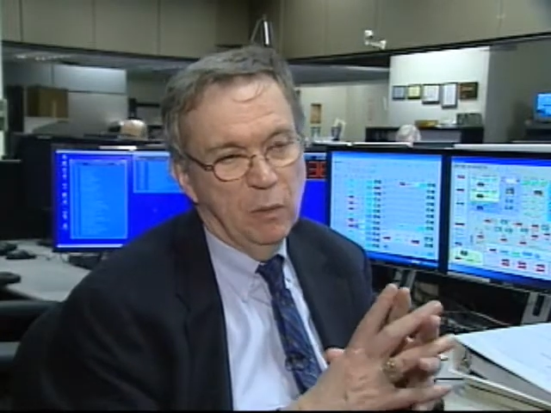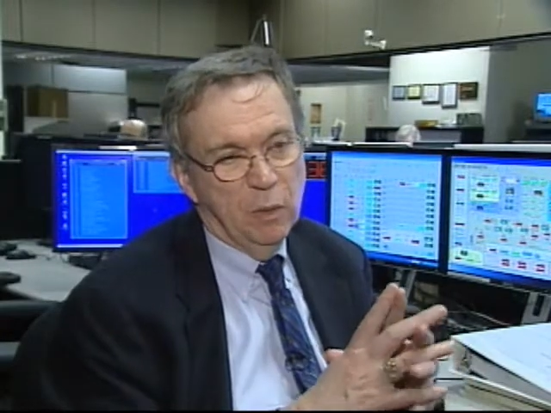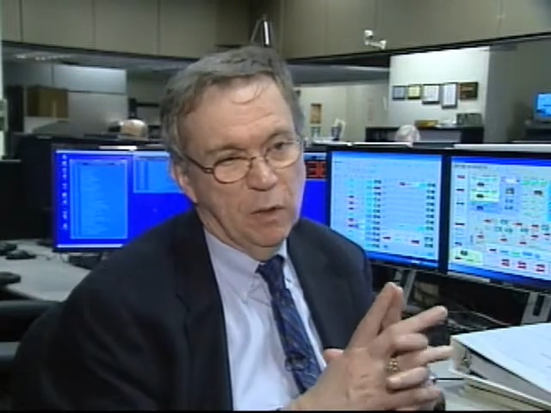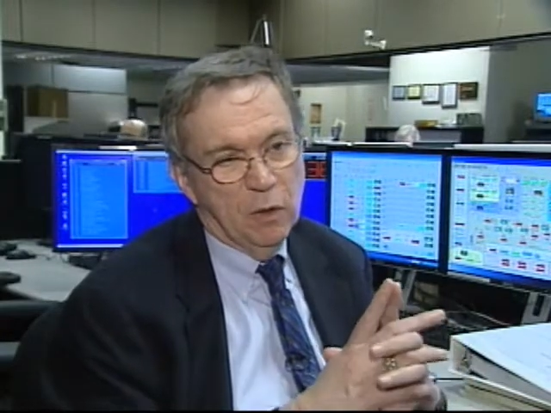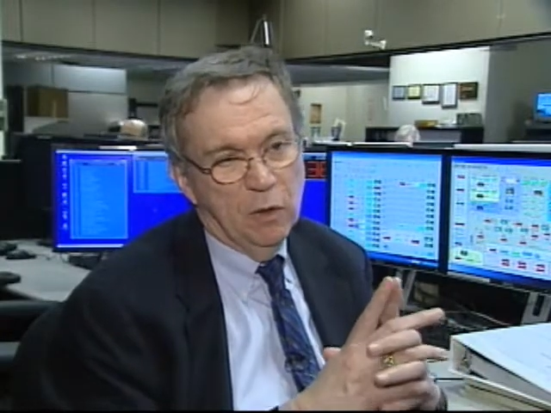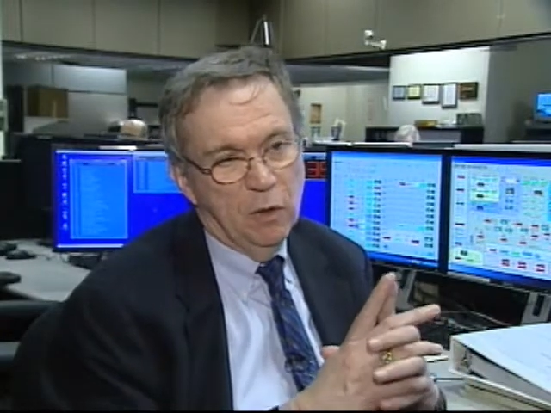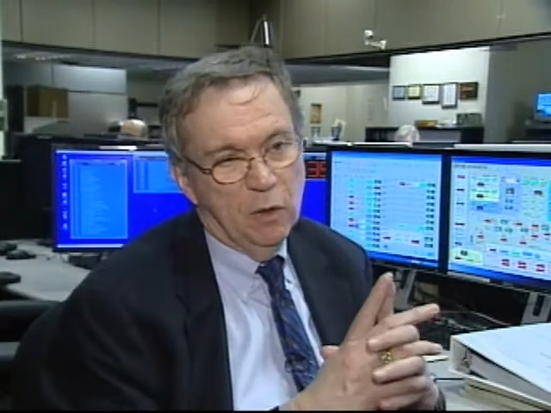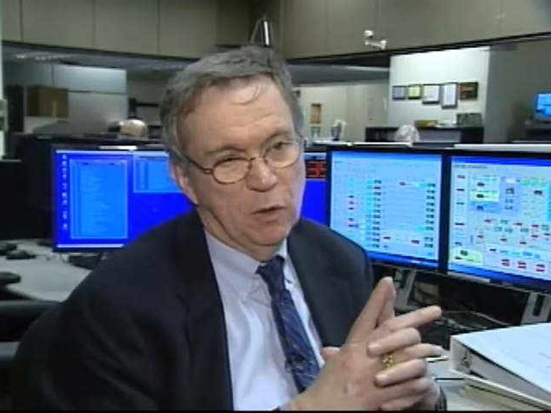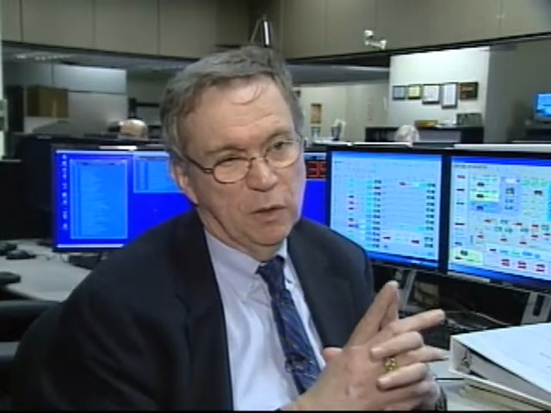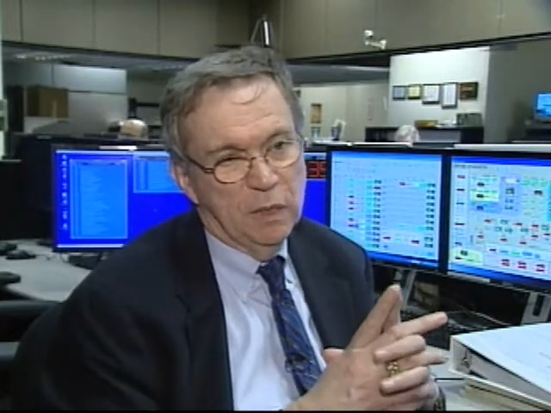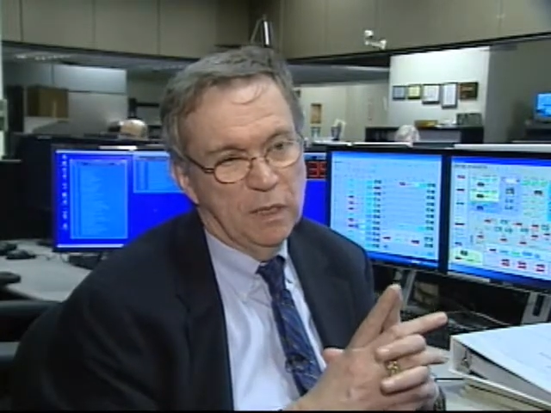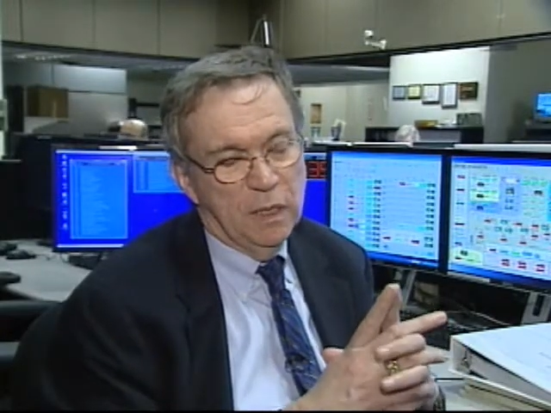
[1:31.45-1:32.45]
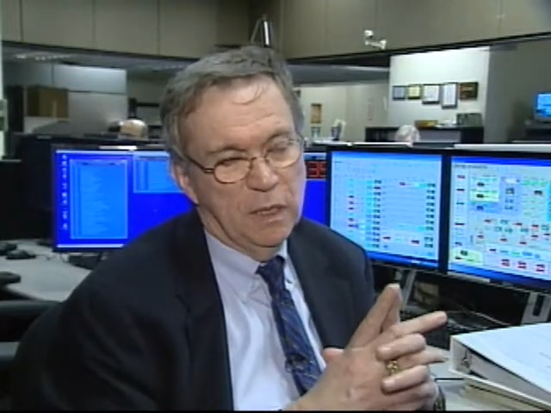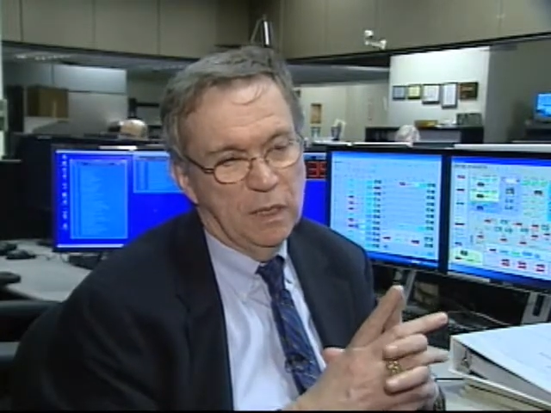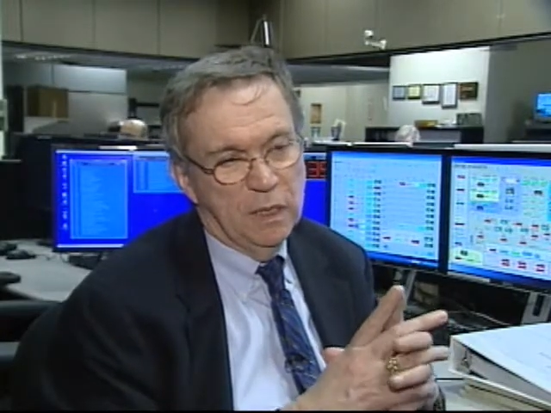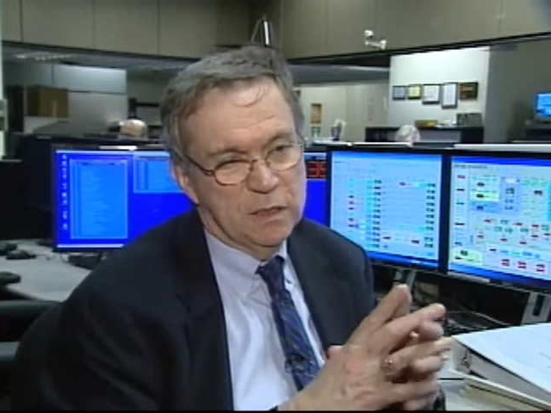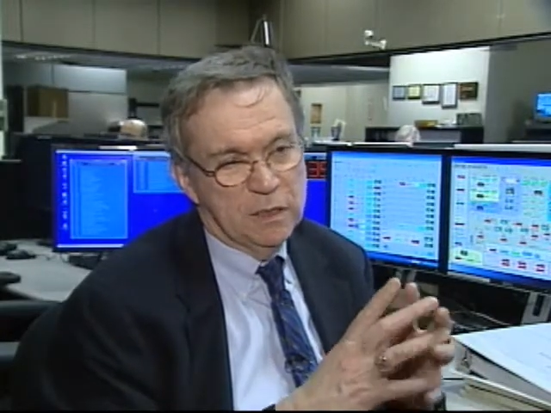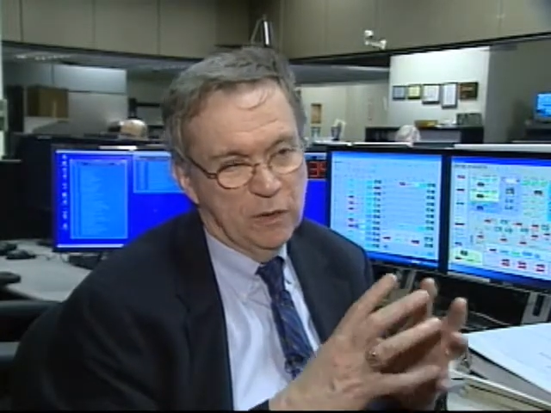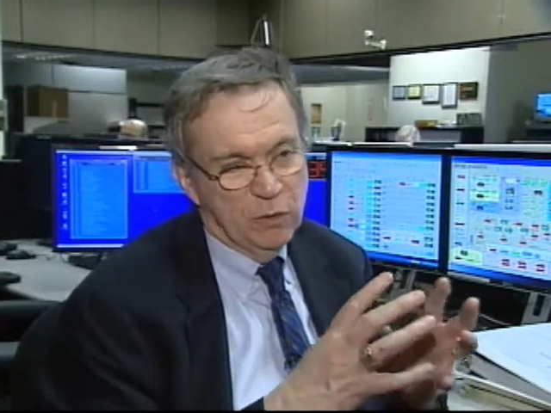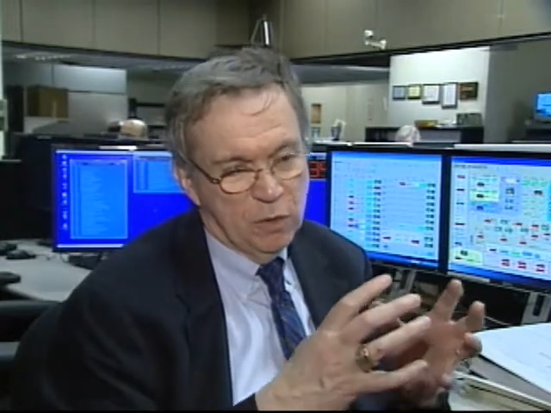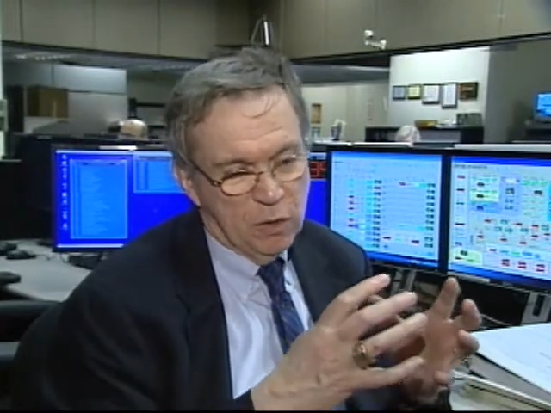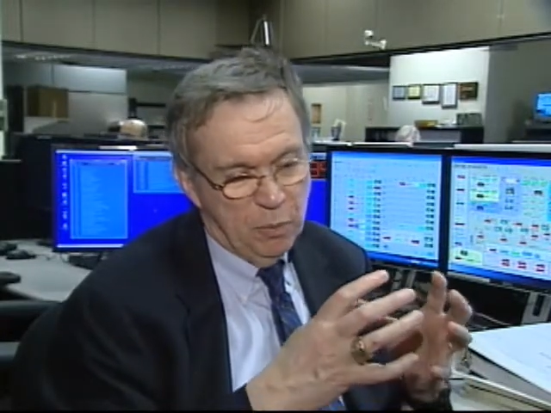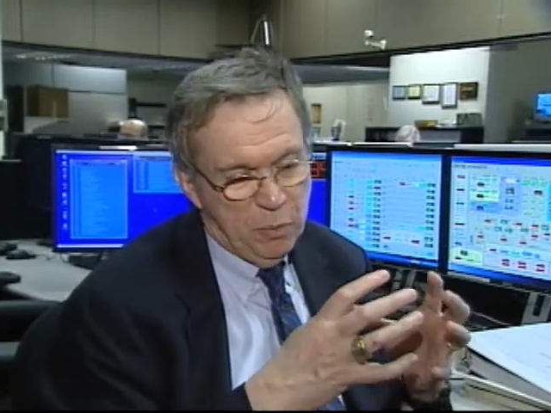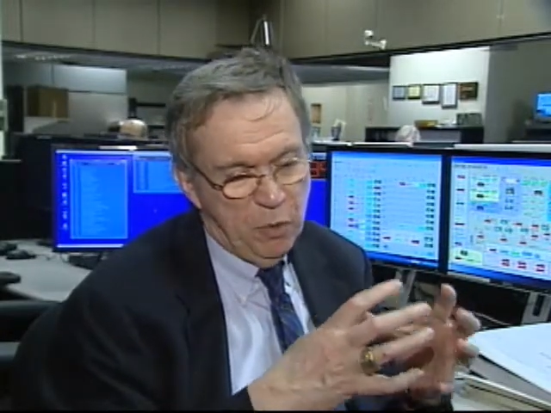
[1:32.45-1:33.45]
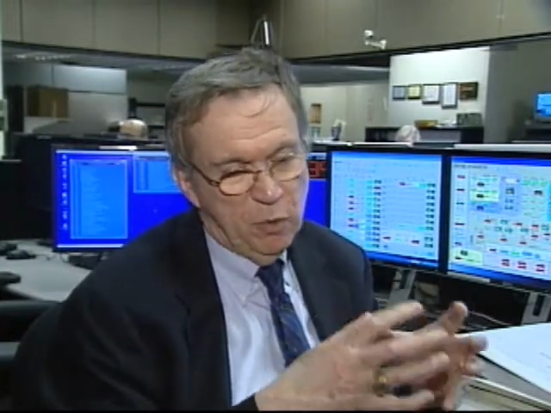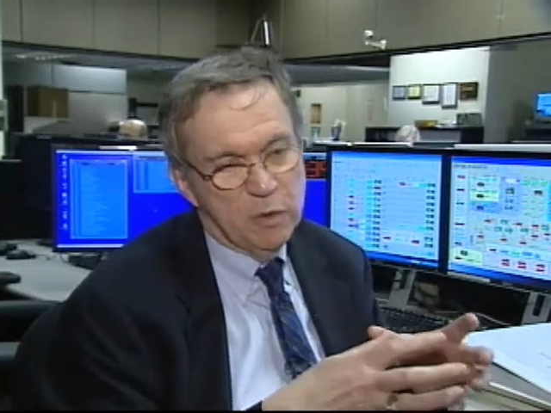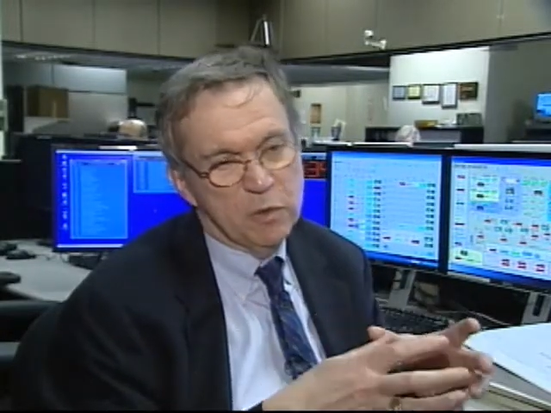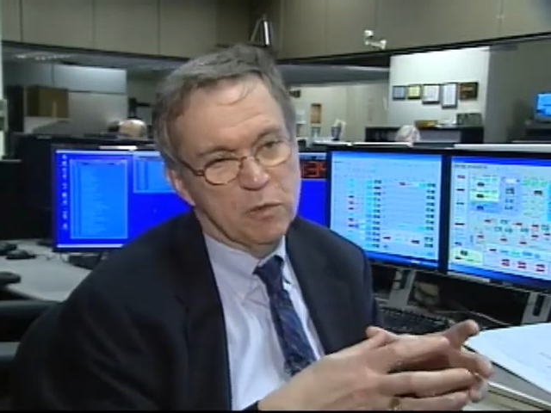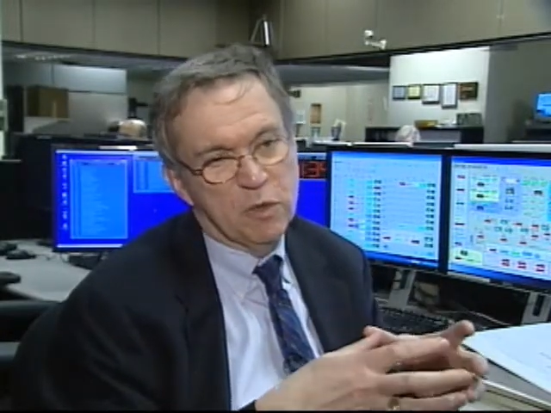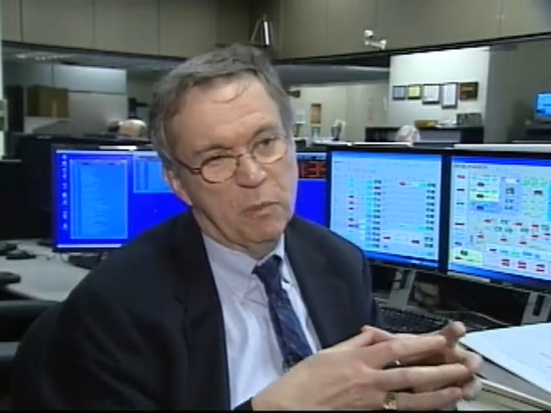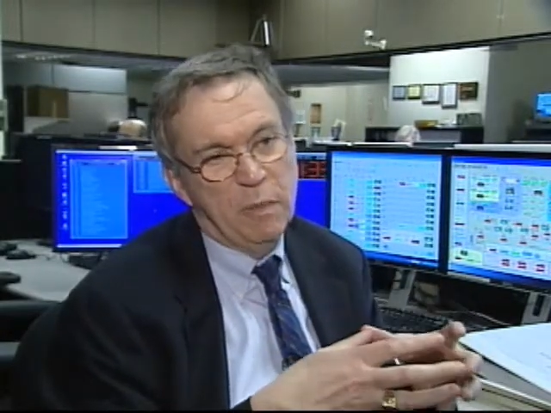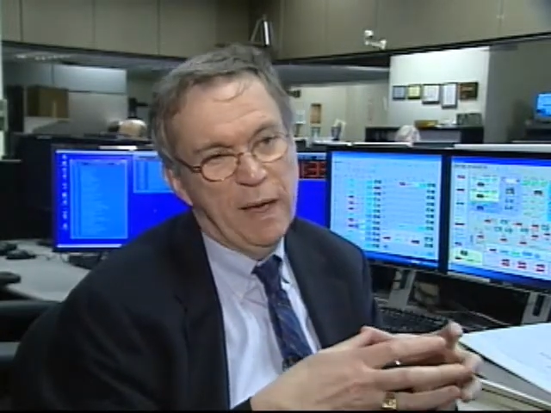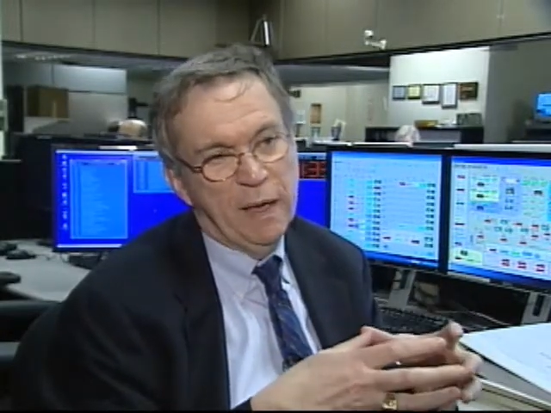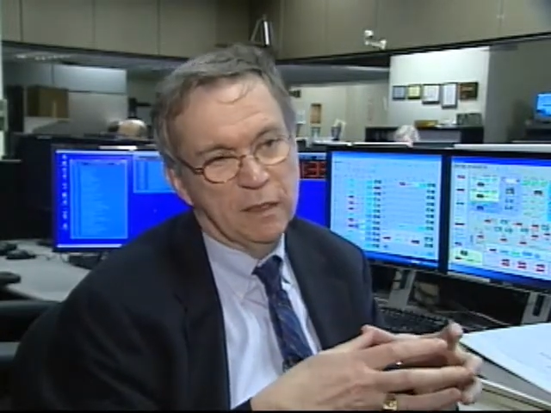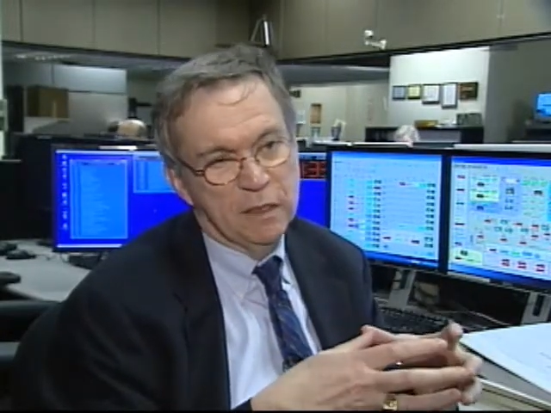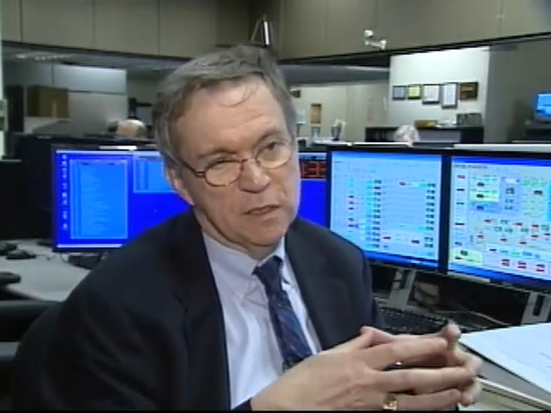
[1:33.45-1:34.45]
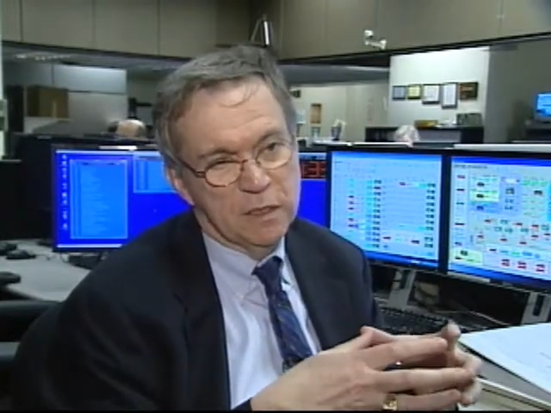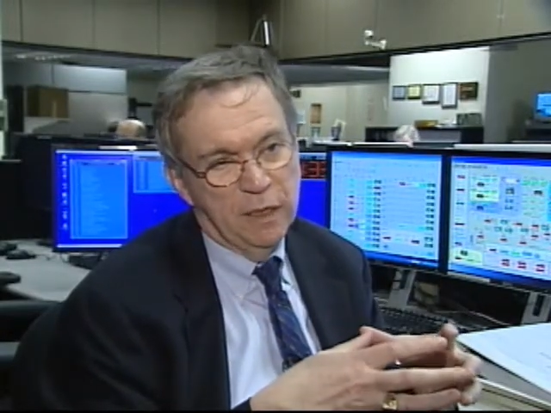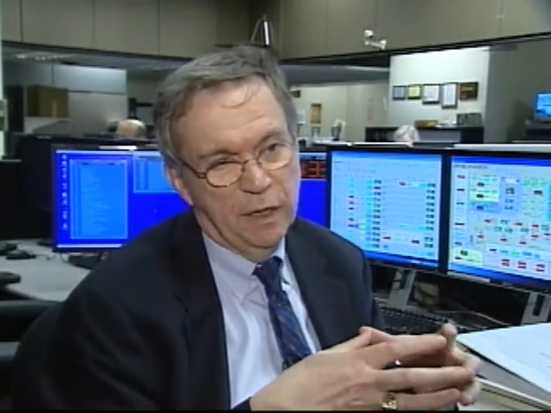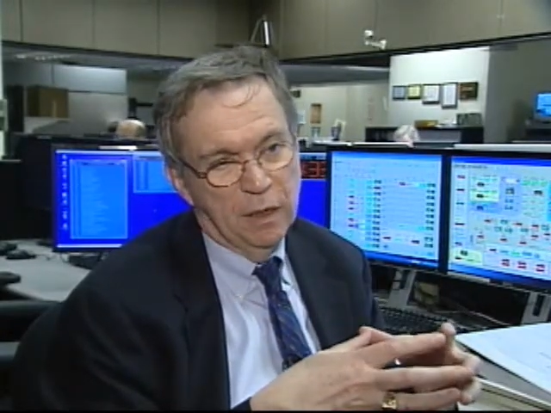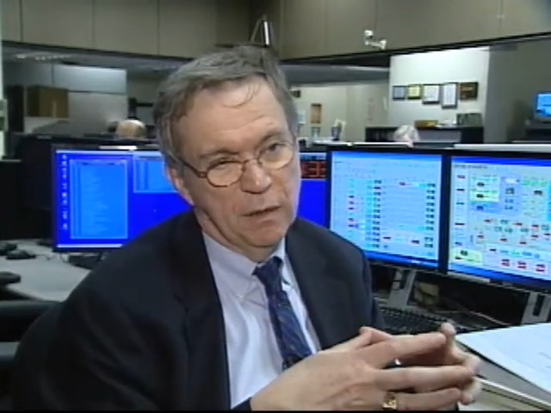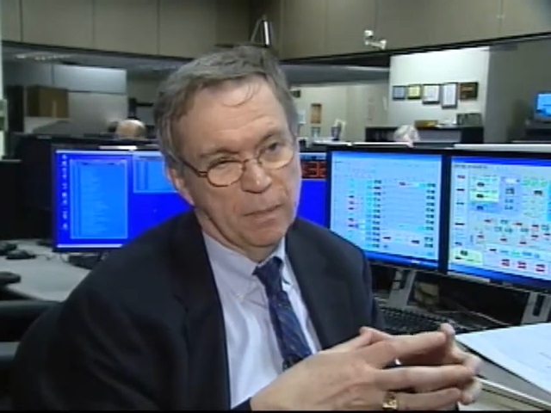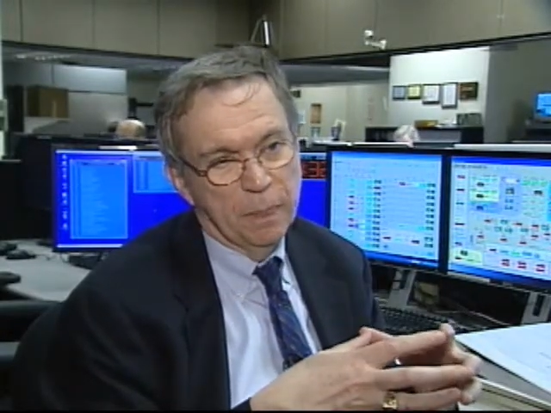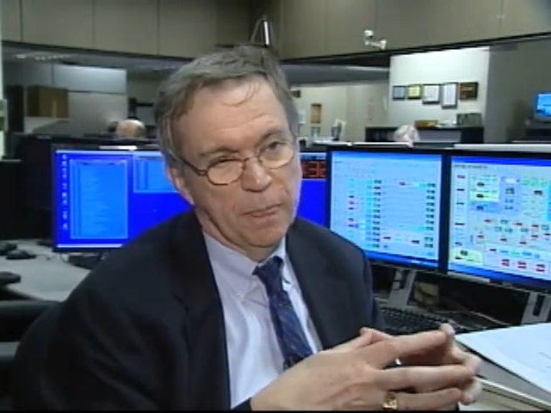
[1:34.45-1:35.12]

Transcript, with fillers: what are called uh, central components, which are magnets there.